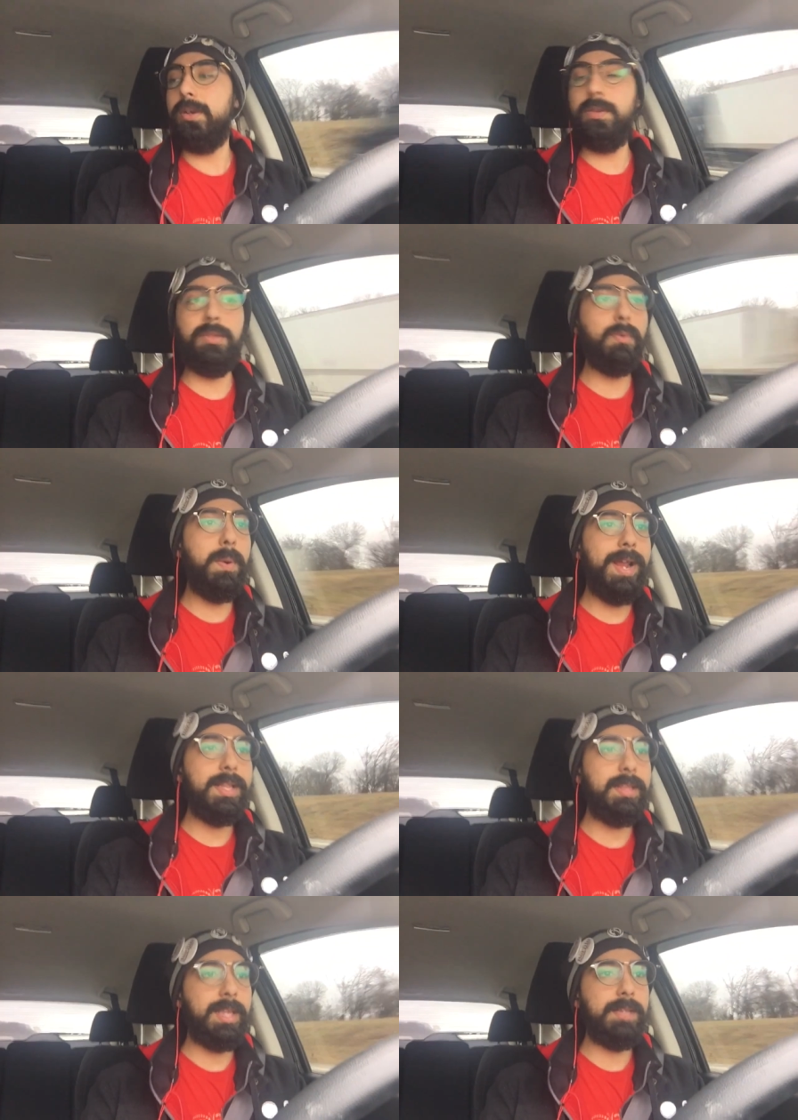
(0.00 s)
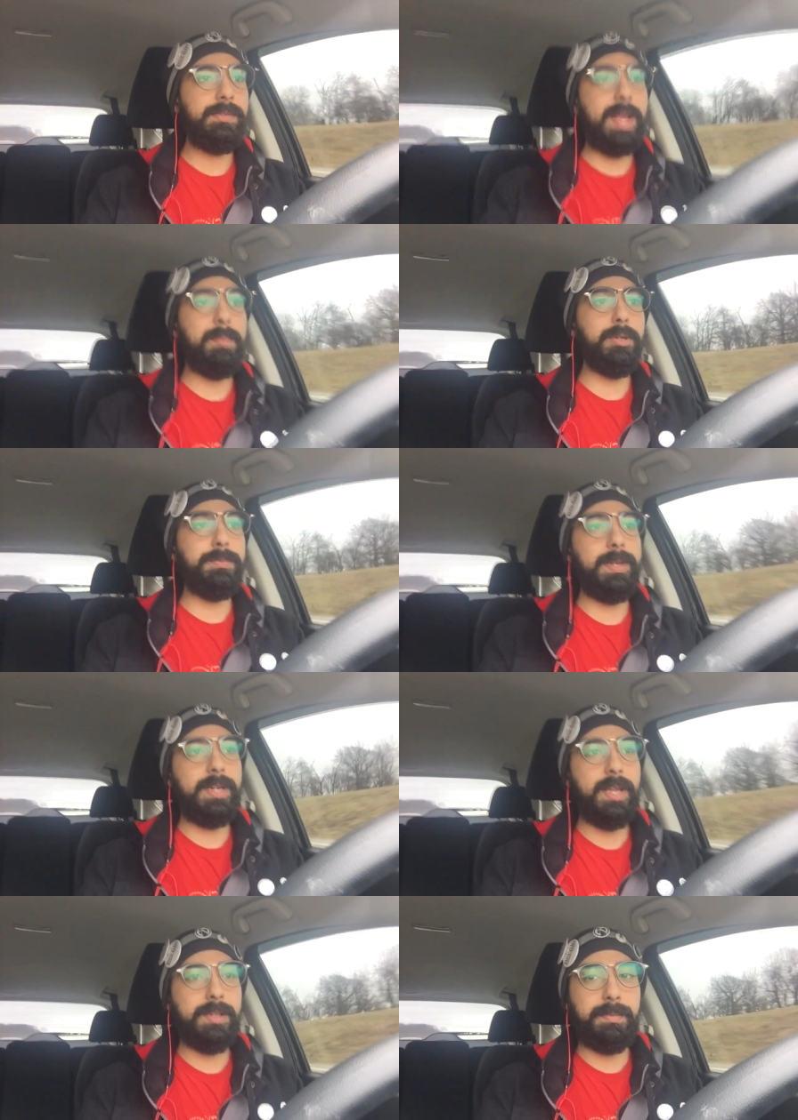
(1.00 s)
The way that the
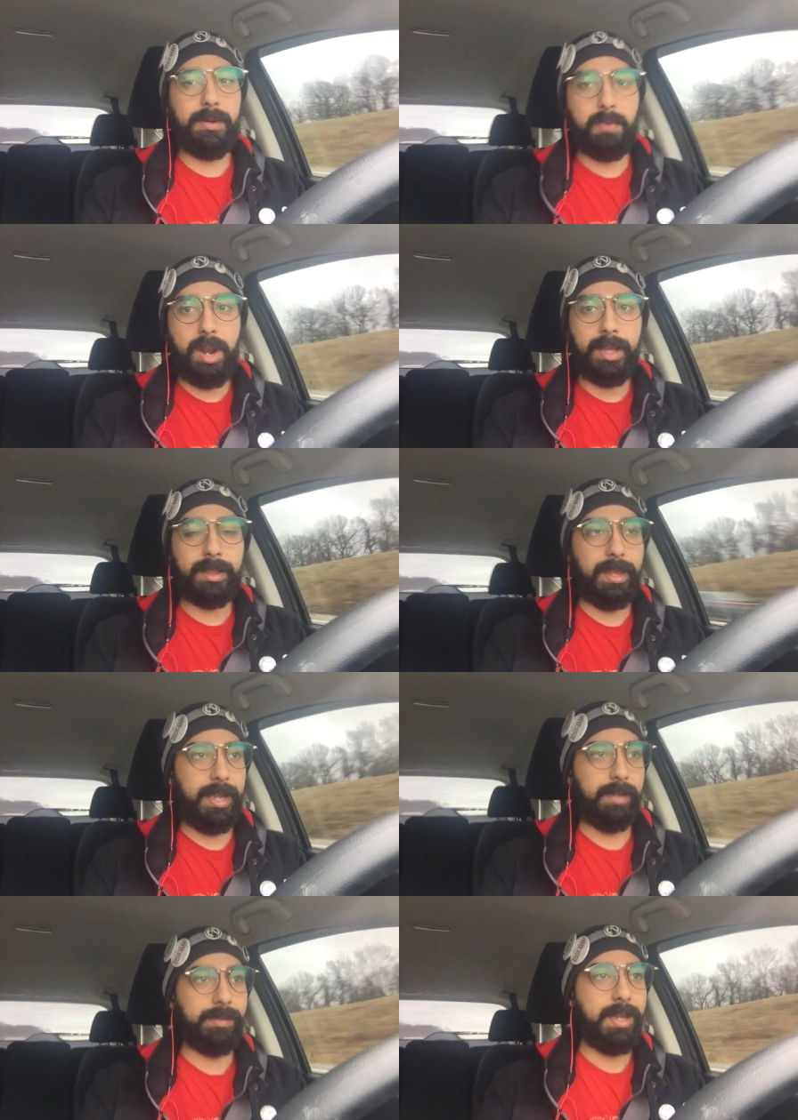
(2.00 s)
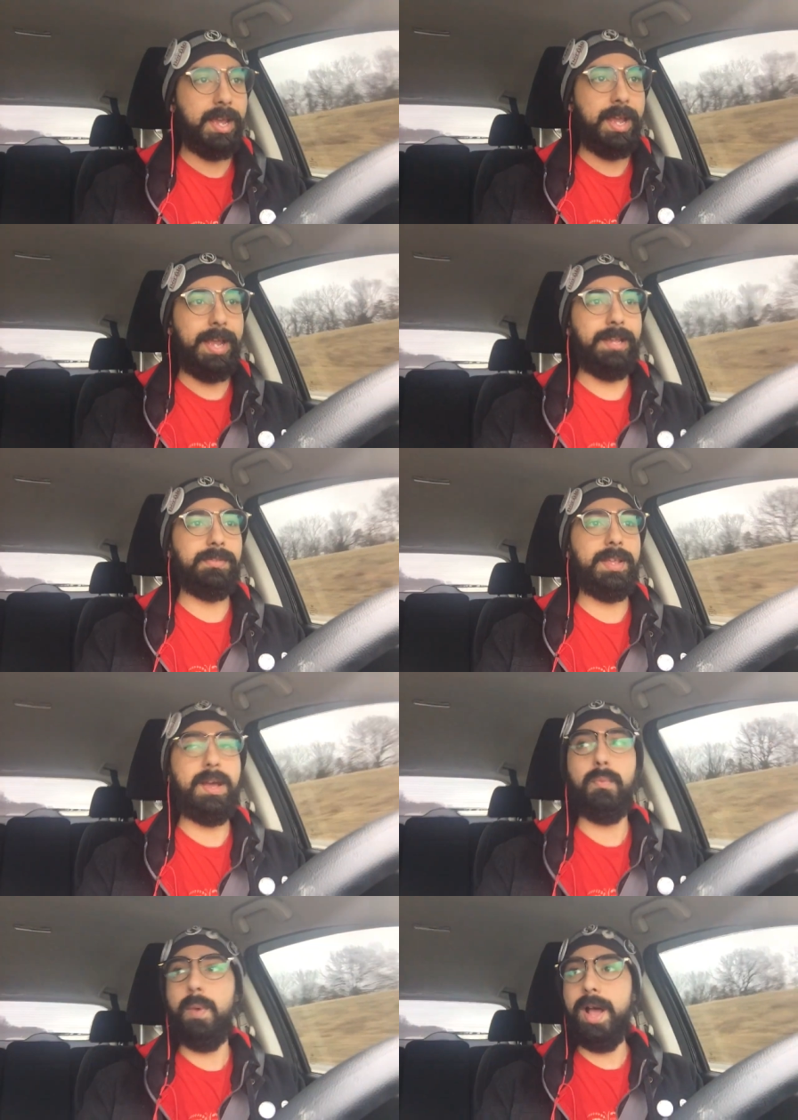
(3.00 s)
establishment has been running things is
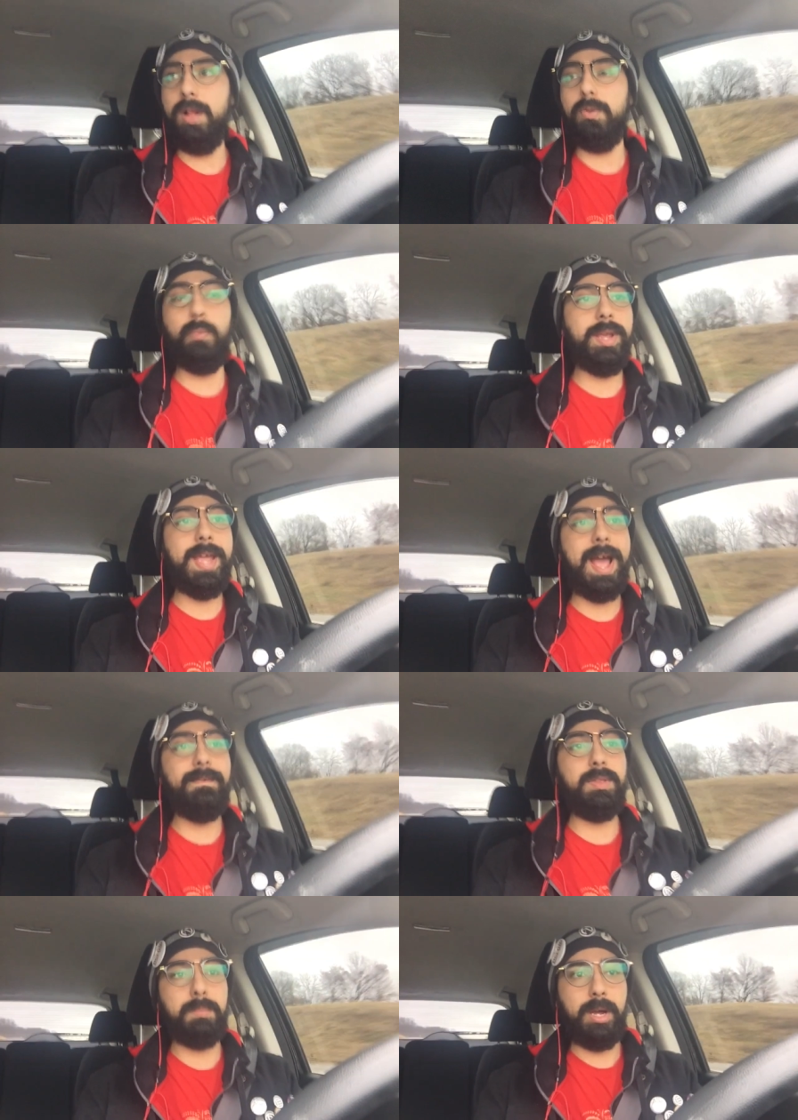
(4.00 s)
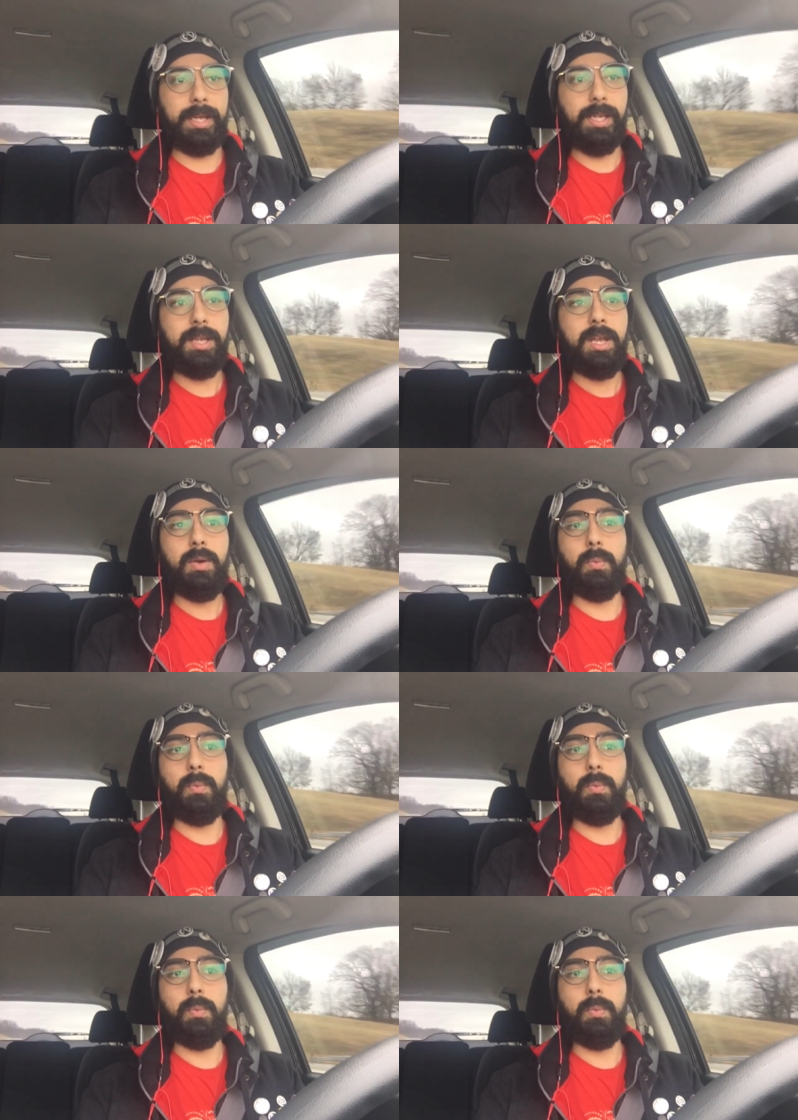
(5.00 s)
that, well, we have the money,